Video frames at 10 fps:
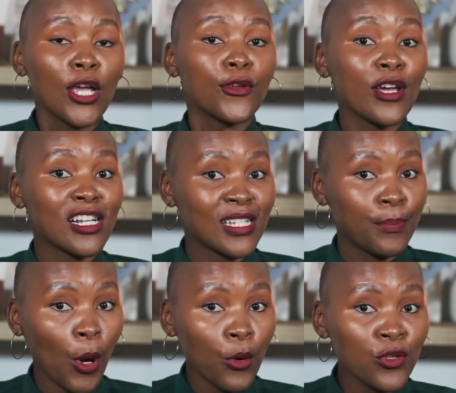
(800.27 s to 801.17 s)
You
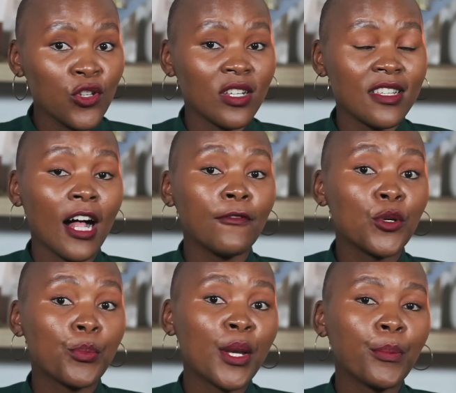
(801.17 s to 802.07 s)
expose yourself
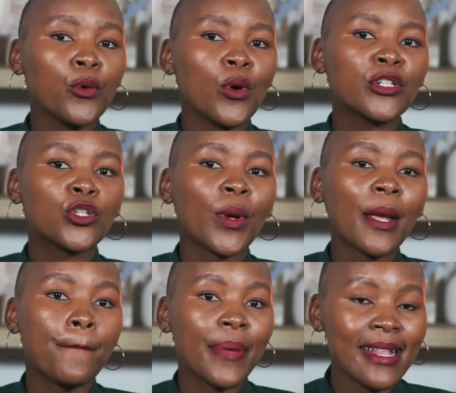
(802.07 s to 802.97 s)
to people who are
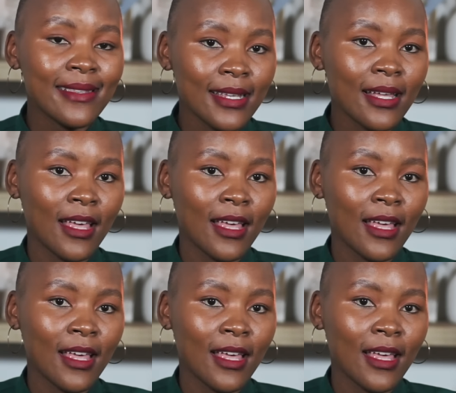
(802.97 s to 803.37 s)
doing better